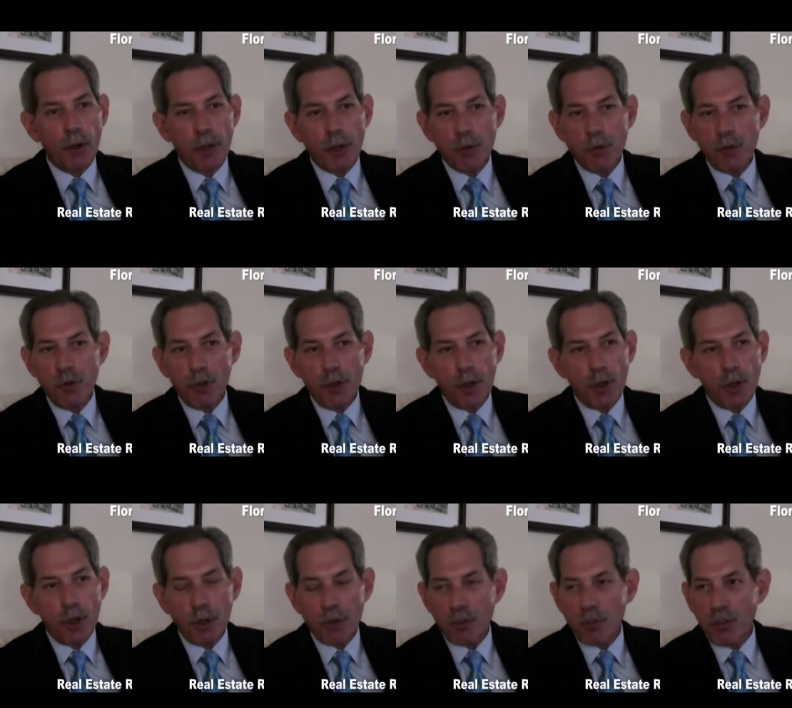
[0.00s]
it's
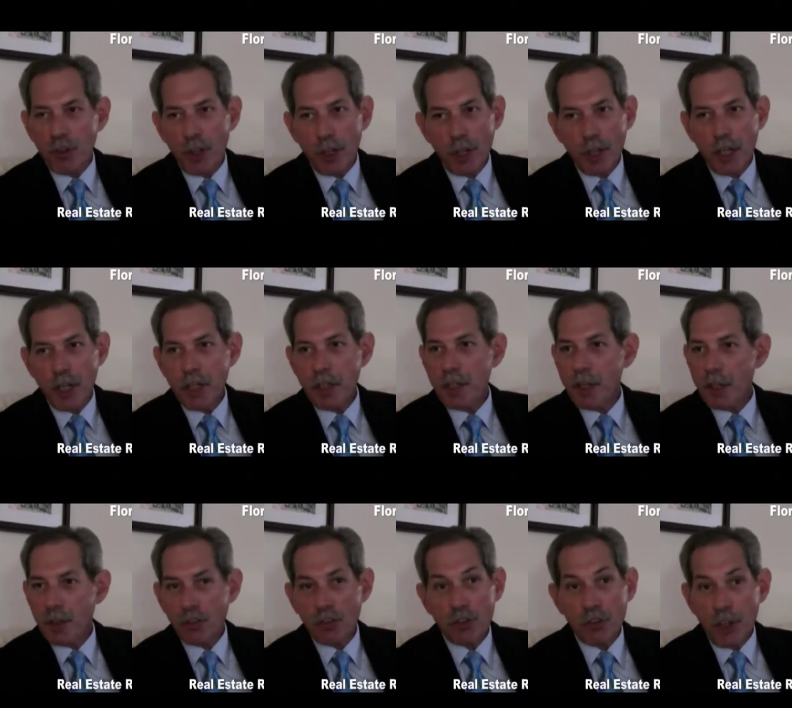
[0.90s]
a city, a
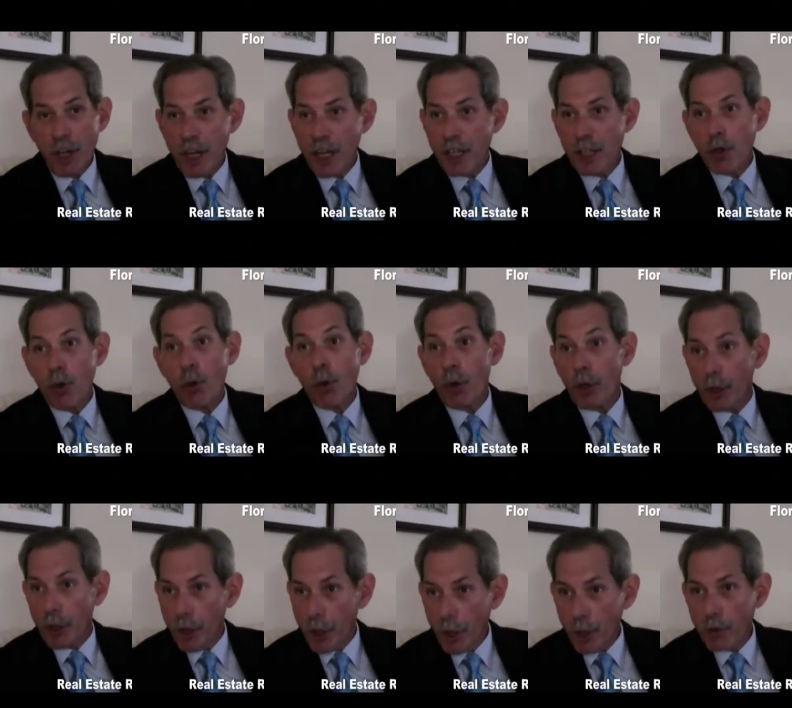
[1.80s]
state, or
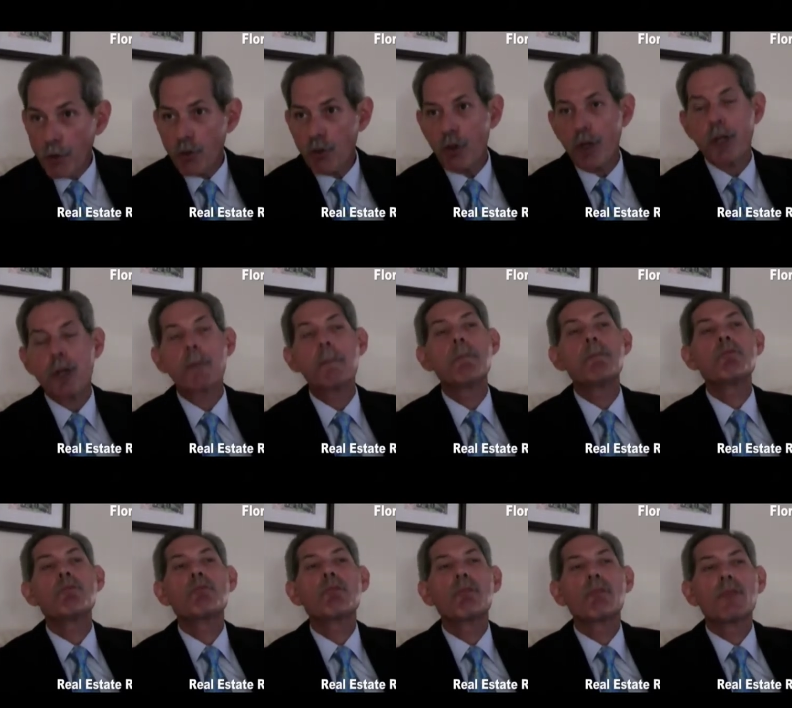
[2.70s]
a country,
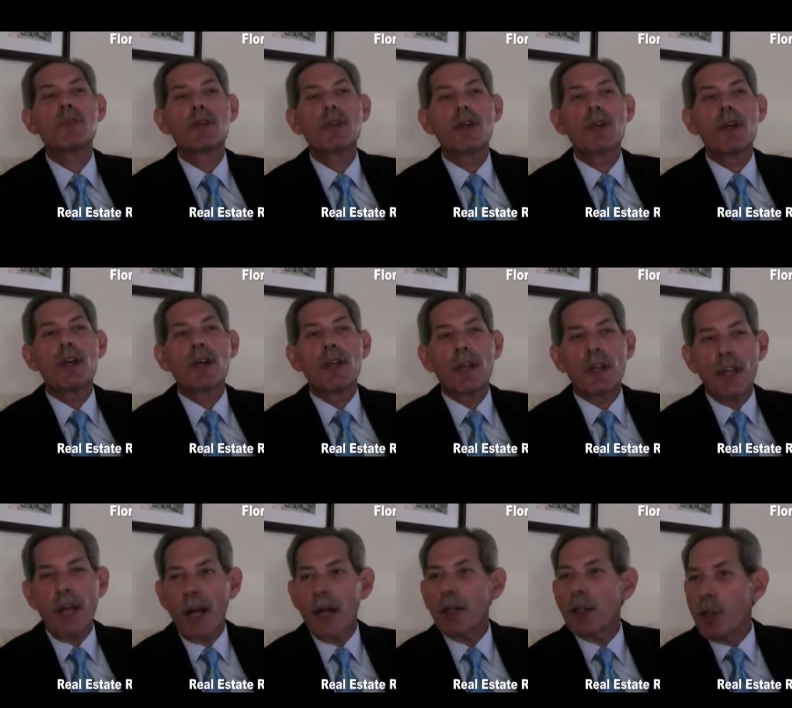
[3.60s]

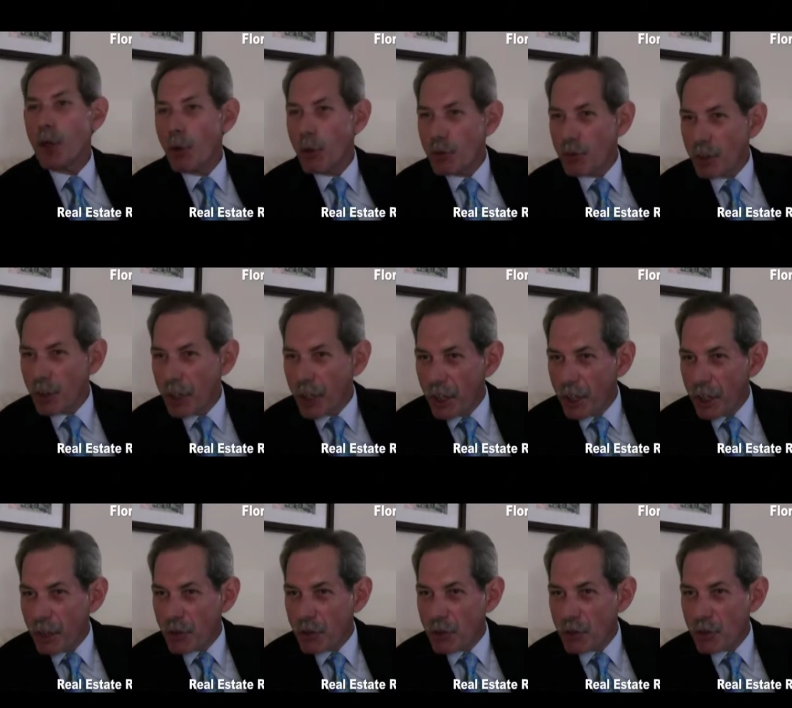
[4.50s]
that goes
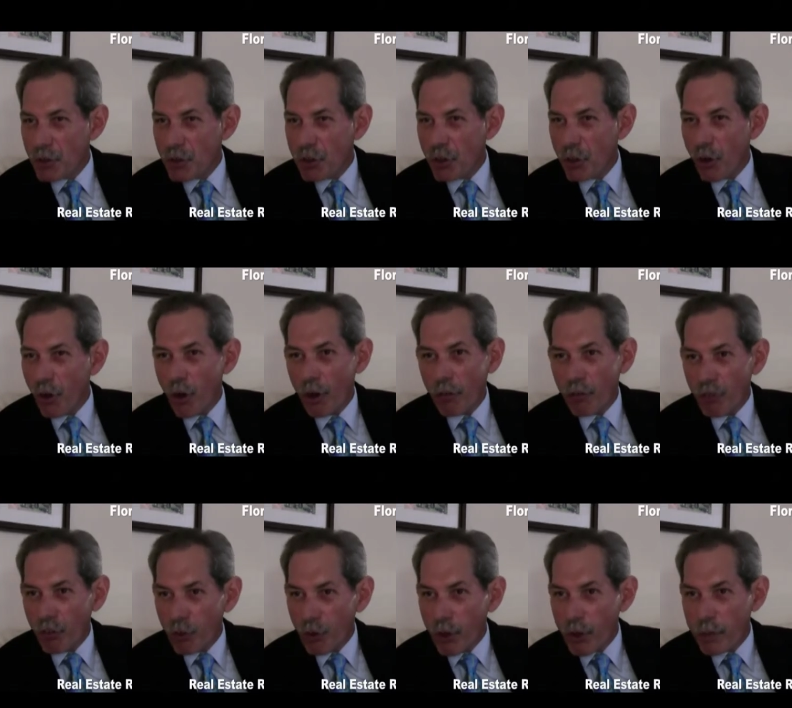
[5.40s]
against our
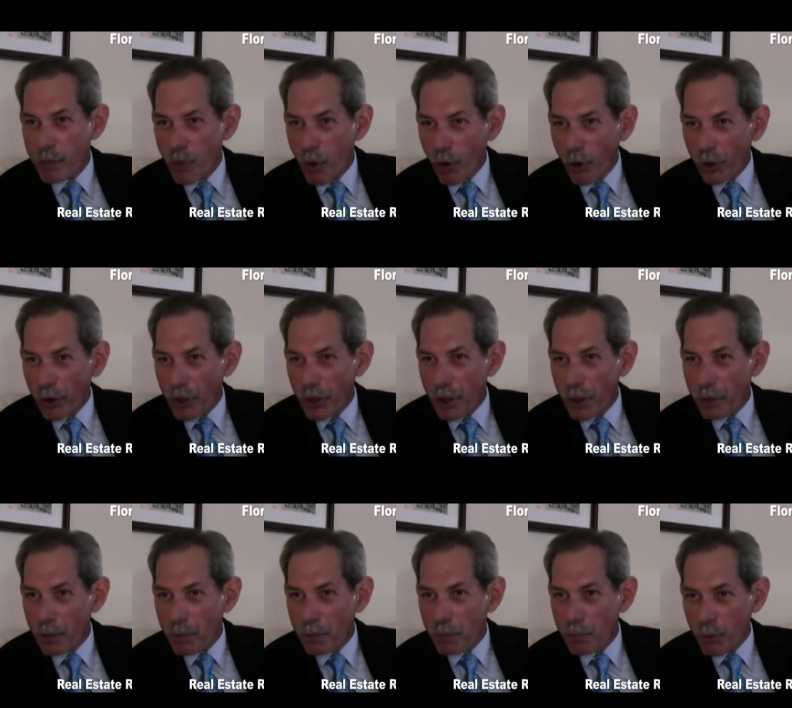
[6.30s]
free market
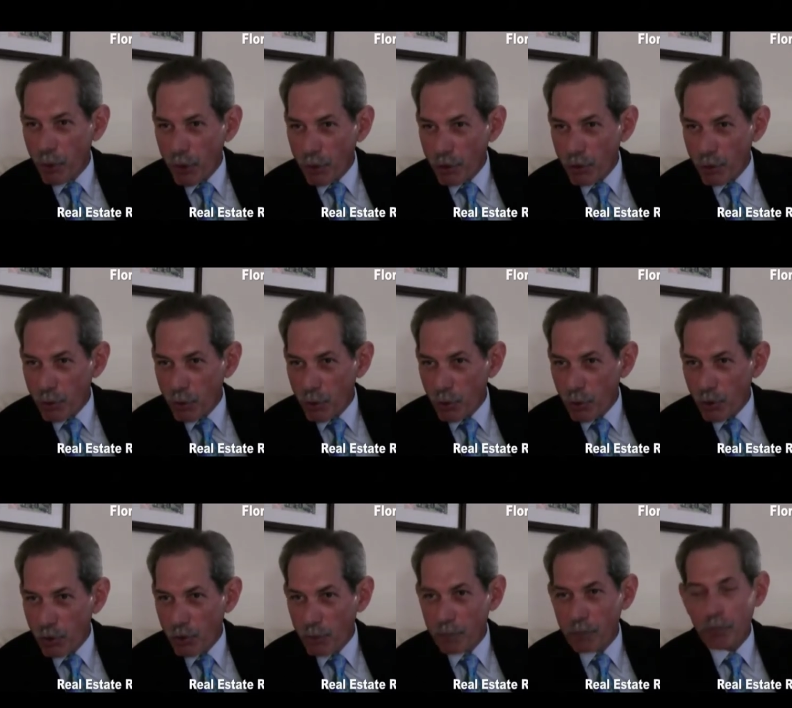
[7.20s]

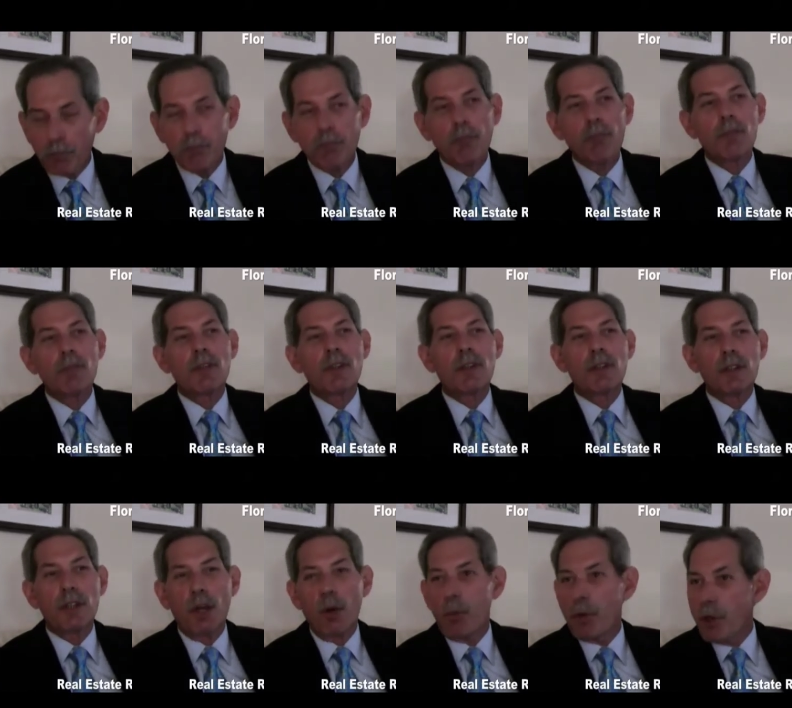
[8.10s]
principles.
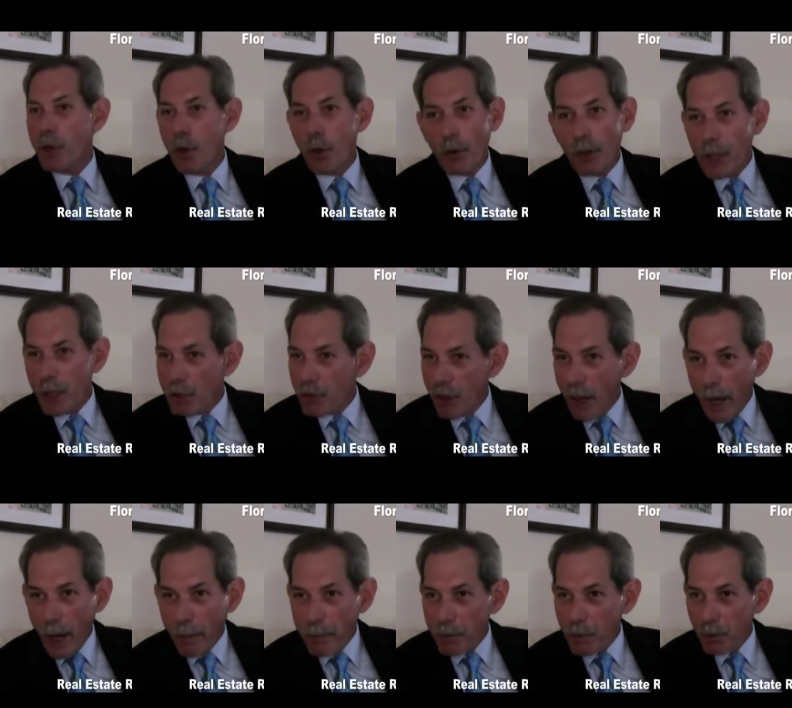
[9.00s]
Now we know that's
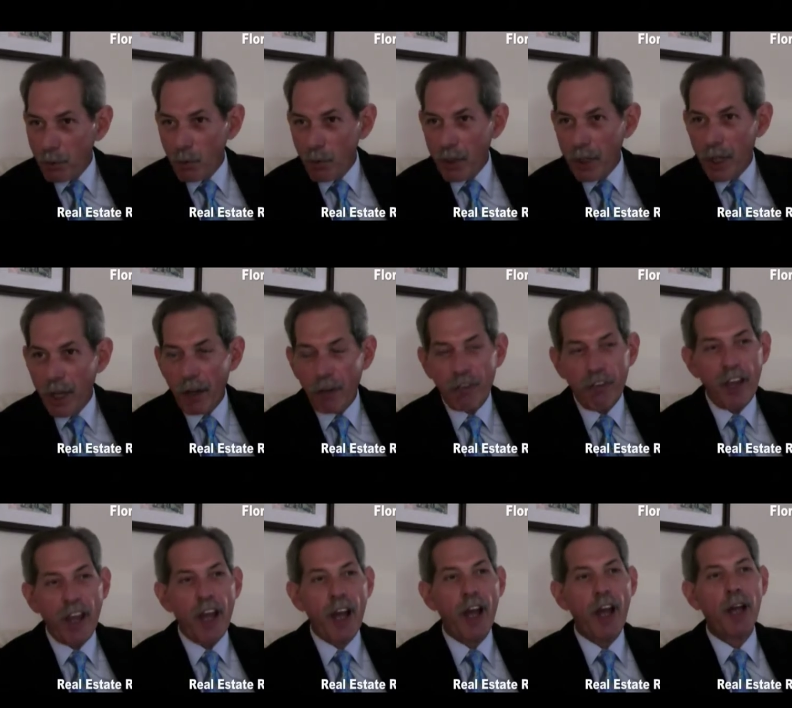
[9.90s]
happened. We have
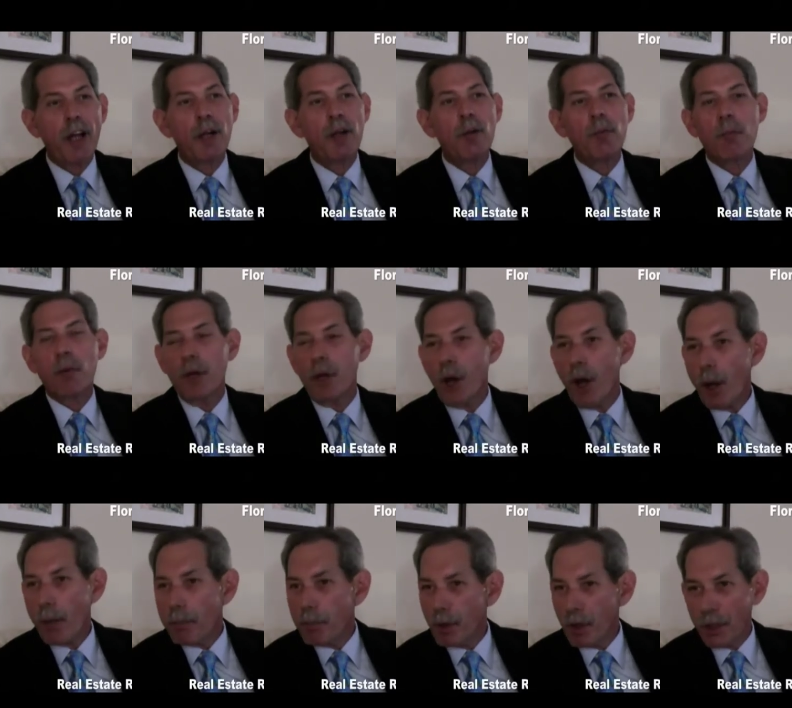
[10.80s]
had
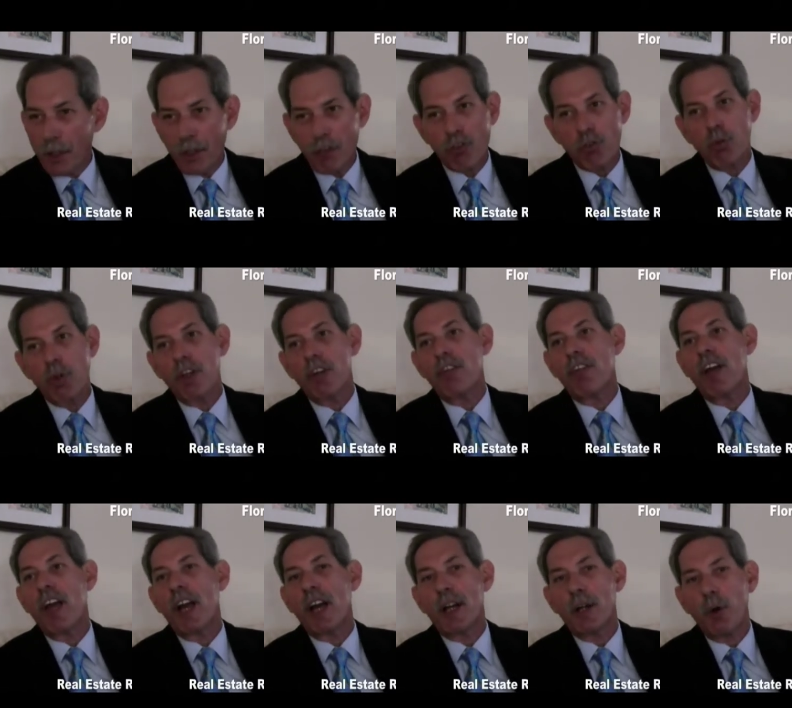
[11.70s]
monopolies, we have
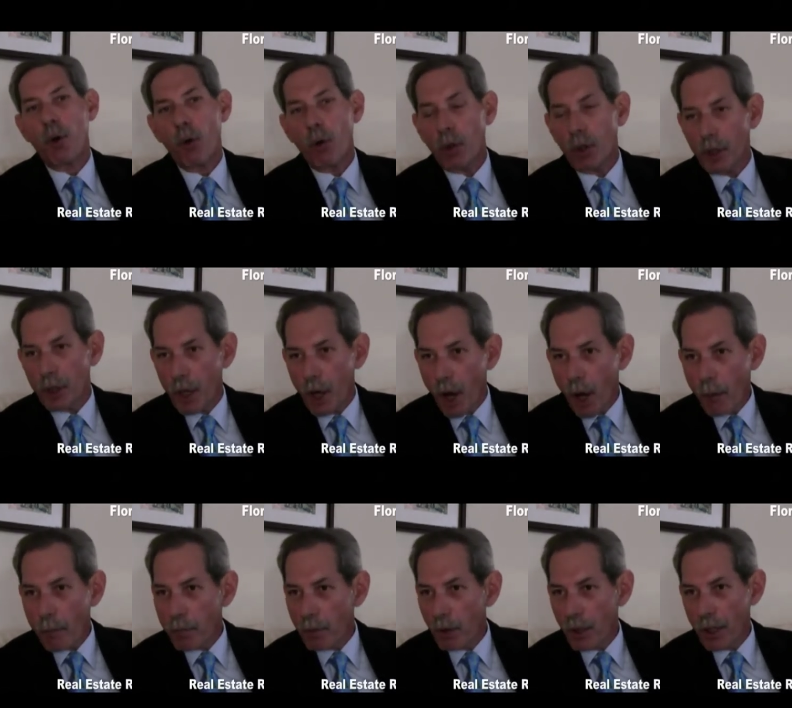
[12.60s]
had
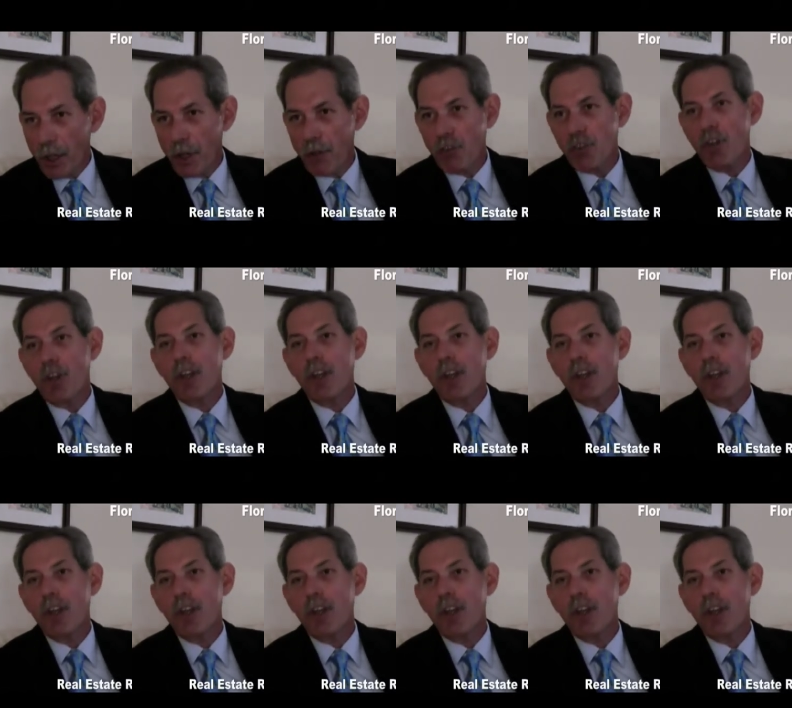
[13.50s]
oligopolies